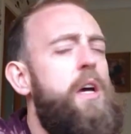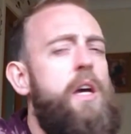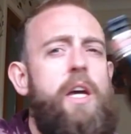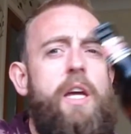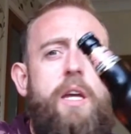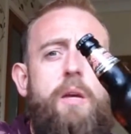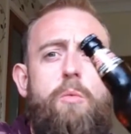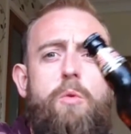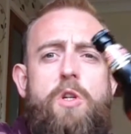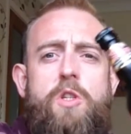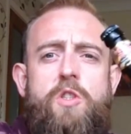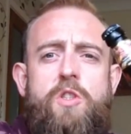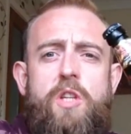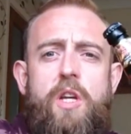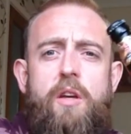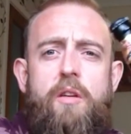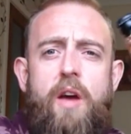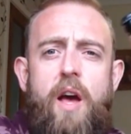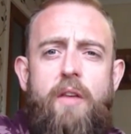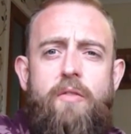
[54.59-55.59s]
he was
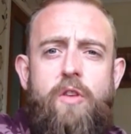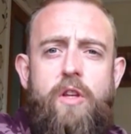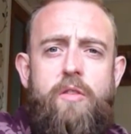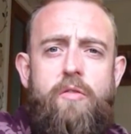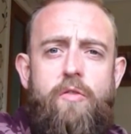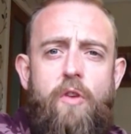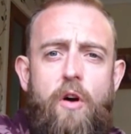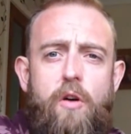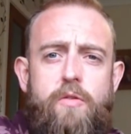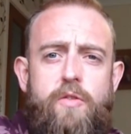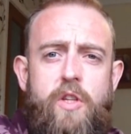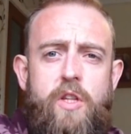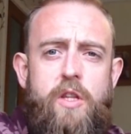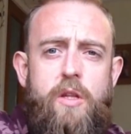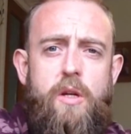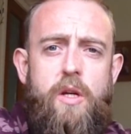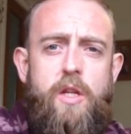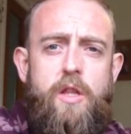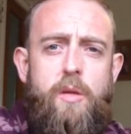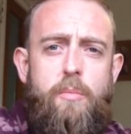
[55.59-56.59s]
heavily involved in
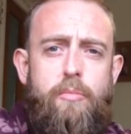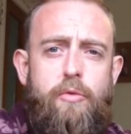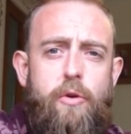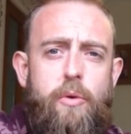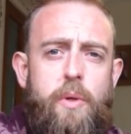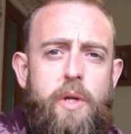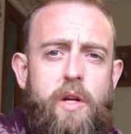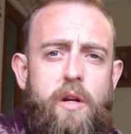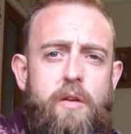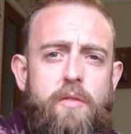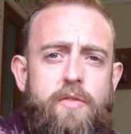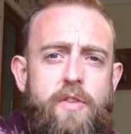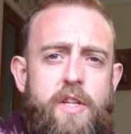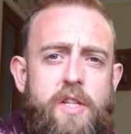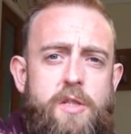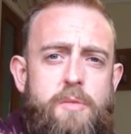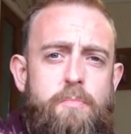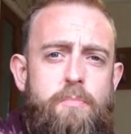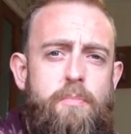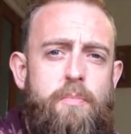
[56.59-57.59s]
the brewing of
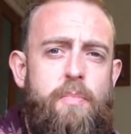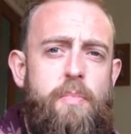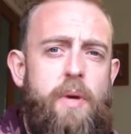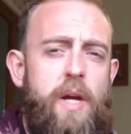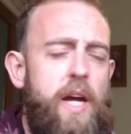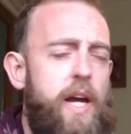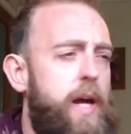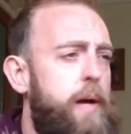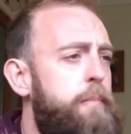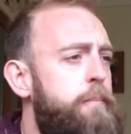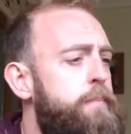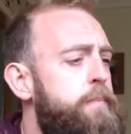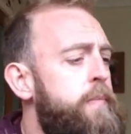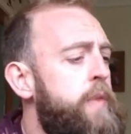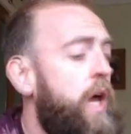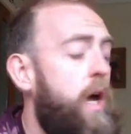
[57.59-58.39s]
this beer.